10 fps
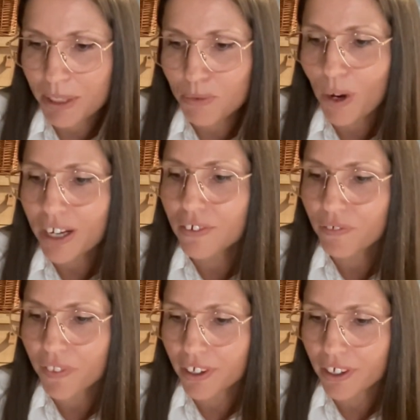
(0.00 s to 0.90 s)
One
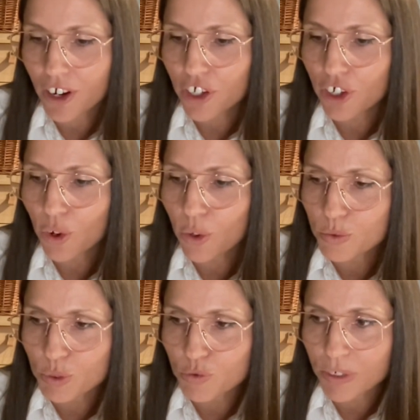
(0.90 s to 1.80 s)
of our
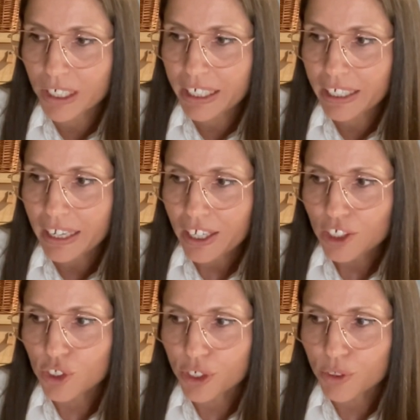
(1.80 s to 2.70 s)
goals was really,
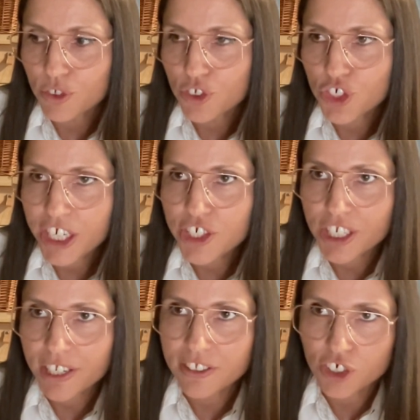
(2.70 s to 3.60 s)
change
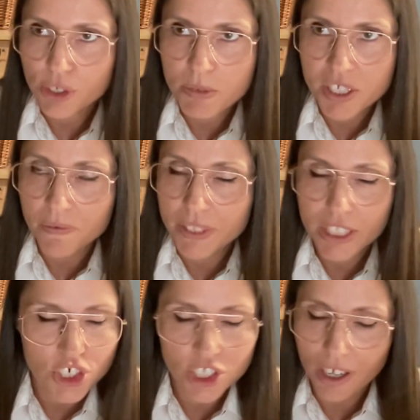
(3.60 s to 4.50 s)
it in terms of
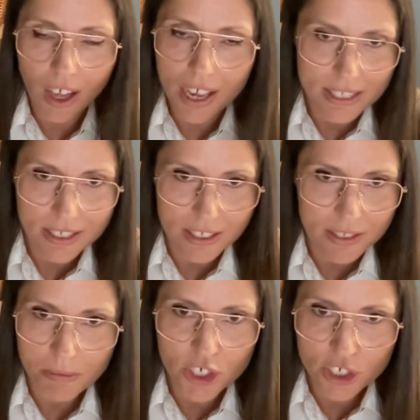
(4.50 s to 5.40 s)
digitalize it as
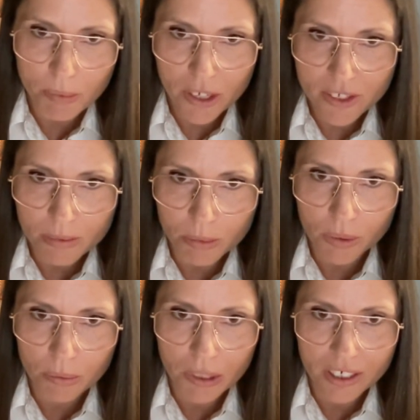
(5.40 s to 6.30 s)
much as
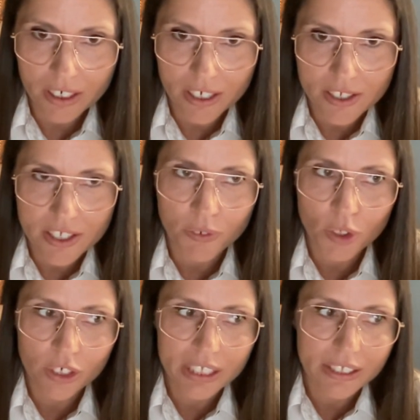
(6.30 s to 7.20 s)
possible. Because if you
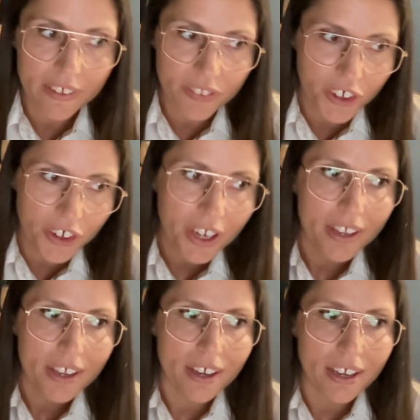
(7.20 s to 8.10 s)
look at the other
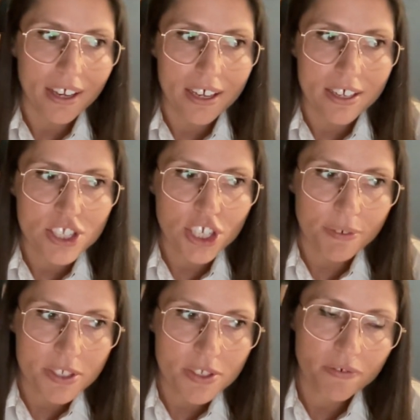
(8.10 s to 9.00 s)

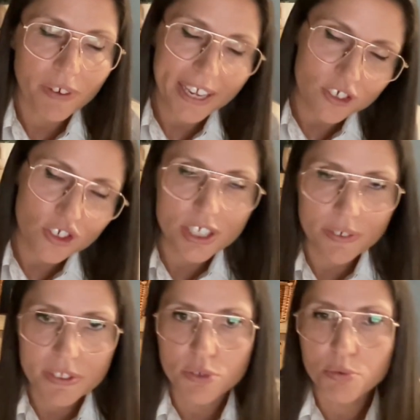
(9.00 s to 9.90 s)
financial
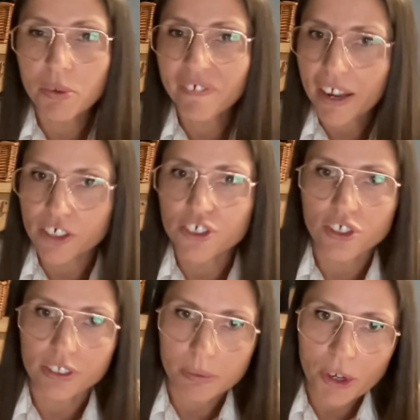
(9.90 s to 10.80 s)
services providers
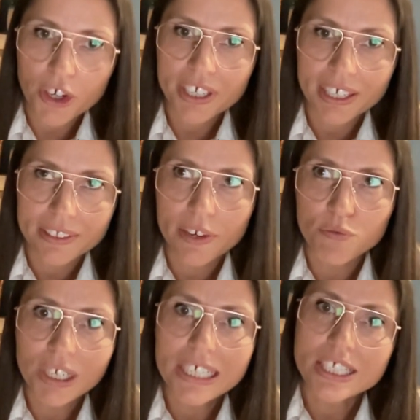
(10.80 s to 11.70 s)
on the market, they're
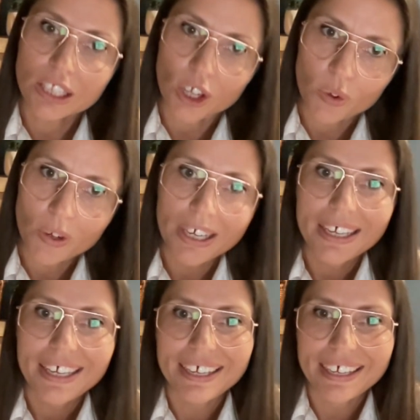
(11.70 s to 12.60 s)
really slow
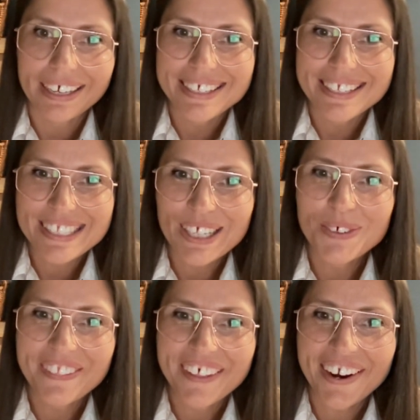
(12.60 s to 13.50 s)

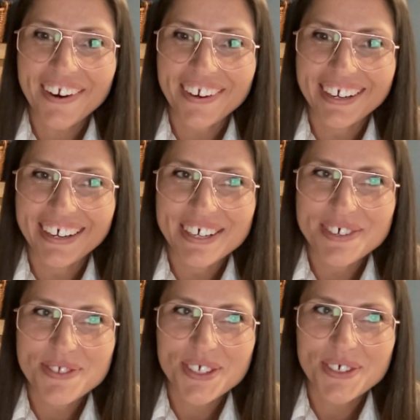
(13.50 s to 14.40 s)
in their
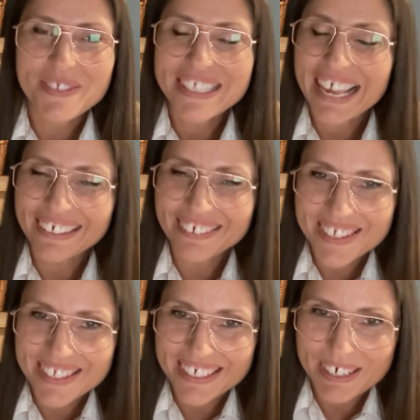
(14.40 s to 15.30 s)
sort of
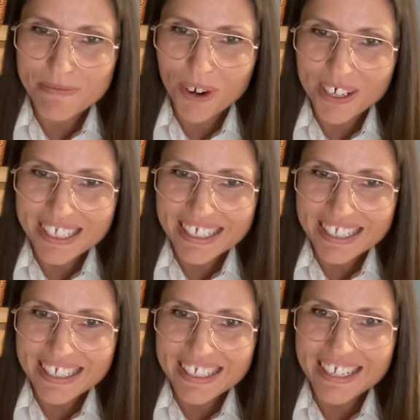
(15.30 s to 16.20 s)
sales
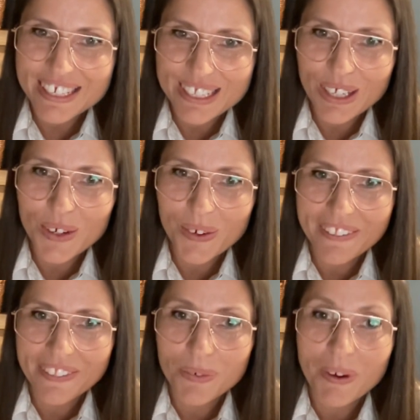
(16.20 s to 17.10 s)
processes and slow
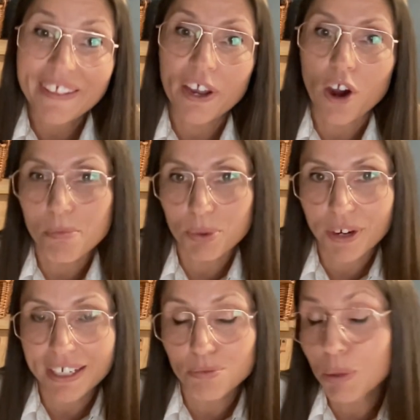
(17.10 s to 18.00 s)
in the way they
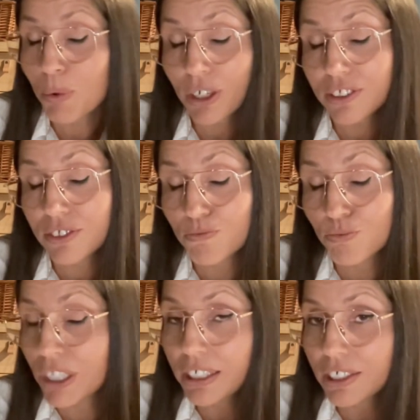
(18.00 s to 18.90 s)
operate. We wanted
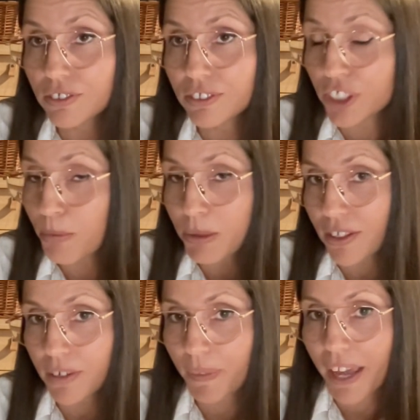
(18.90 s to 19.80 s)
really the
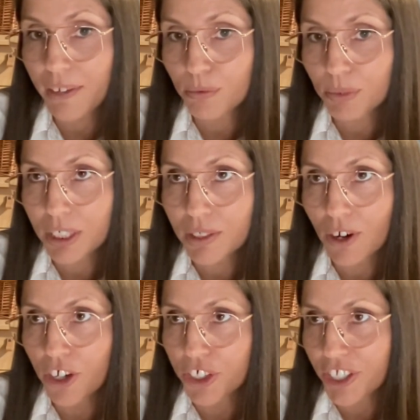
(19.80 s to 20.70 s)
opposite of that. We
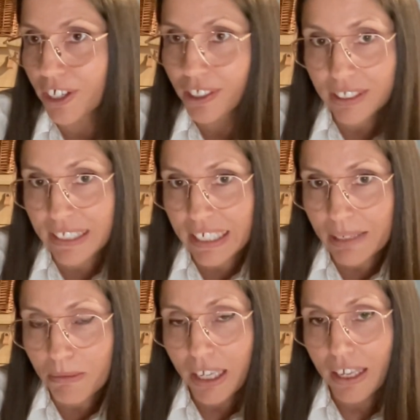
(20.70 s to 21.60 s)
are a young
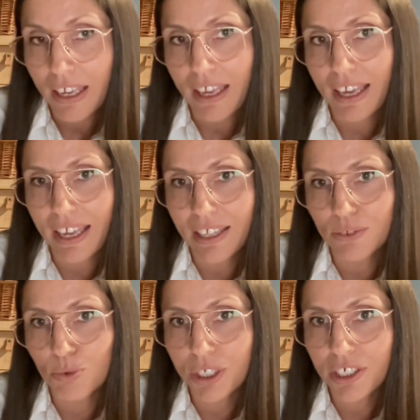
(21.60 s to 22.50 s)
team,
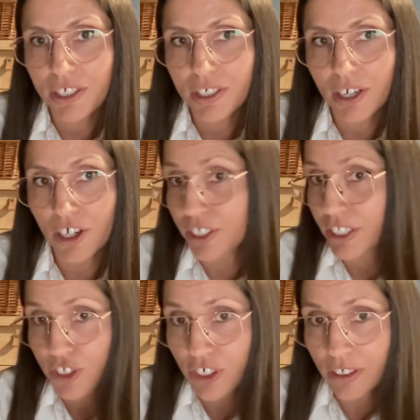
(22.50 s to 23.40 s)
and we are a
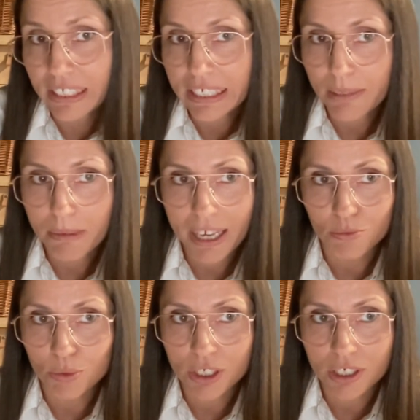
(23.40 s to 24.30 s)
digital team,
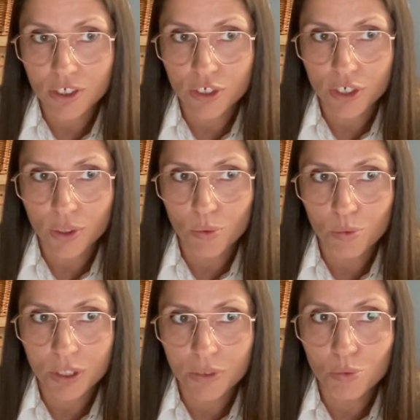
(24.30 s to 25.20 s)
and we
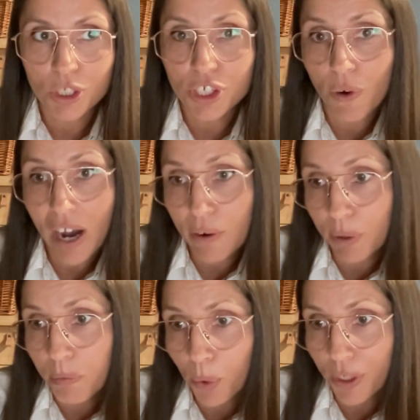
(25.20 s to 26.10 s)
know how
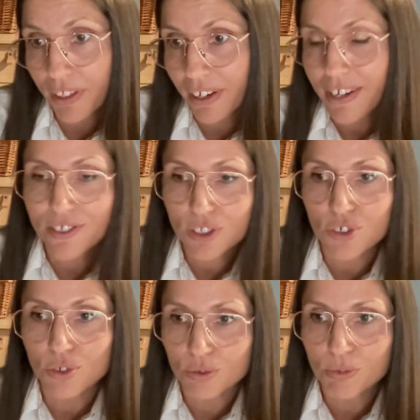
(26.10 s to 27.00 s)
important it is
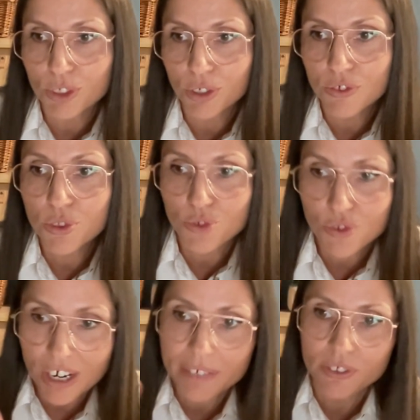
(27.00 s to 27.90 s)
to
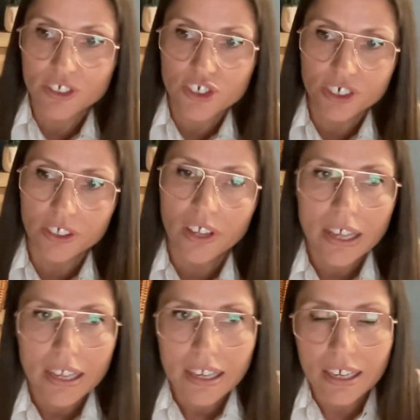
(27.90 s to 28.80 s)
strive to digital
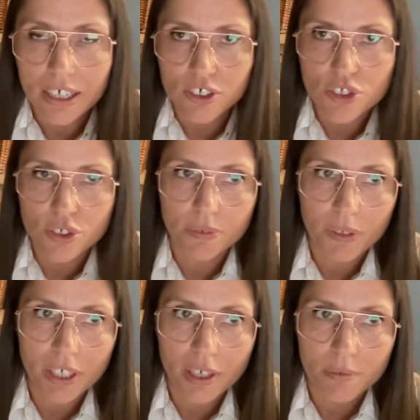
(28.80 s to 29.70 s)

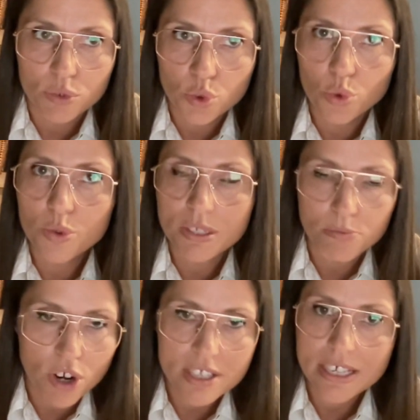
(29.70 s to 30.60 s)
tools and
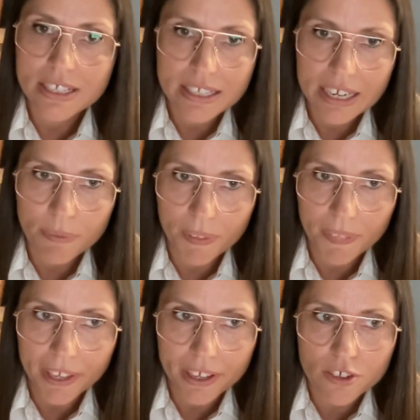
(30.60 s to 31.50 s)
processes and
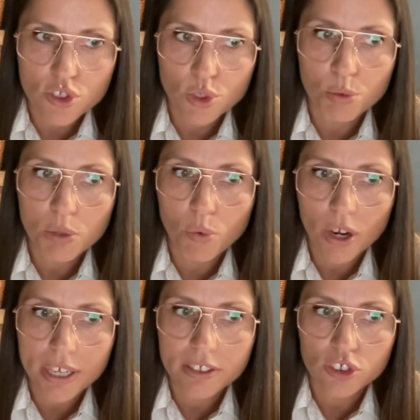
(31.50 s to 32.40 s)
everything else. So we
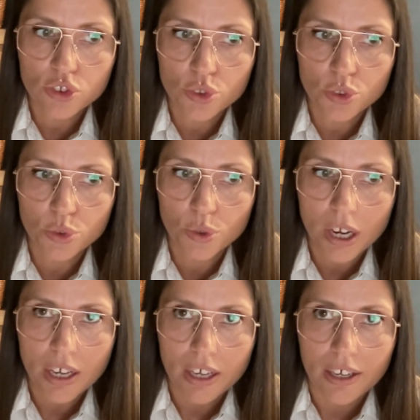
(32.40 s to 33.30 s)
wanted to
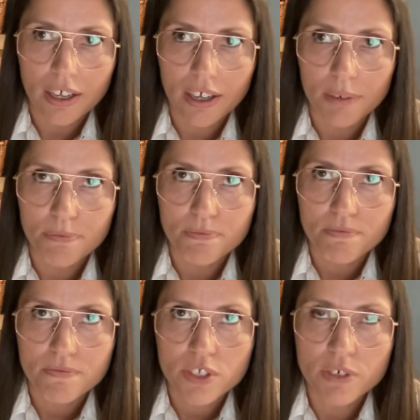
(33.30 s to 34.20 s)

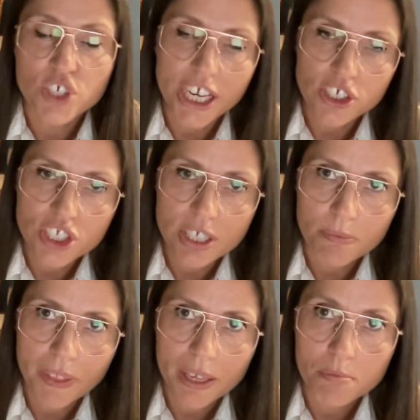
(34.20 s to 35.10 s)
sort of change
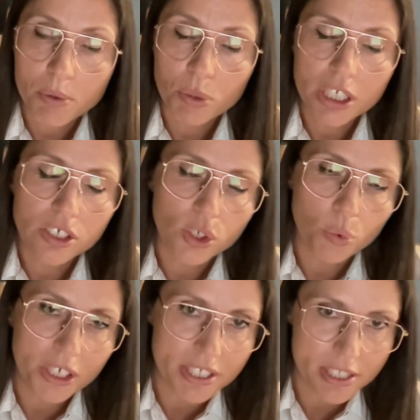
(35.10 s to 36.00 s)
something, but we didn't know
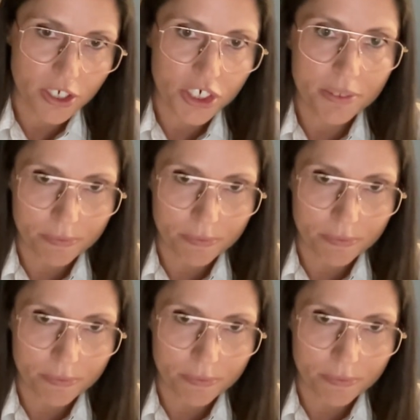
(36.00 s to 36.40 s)
where to start.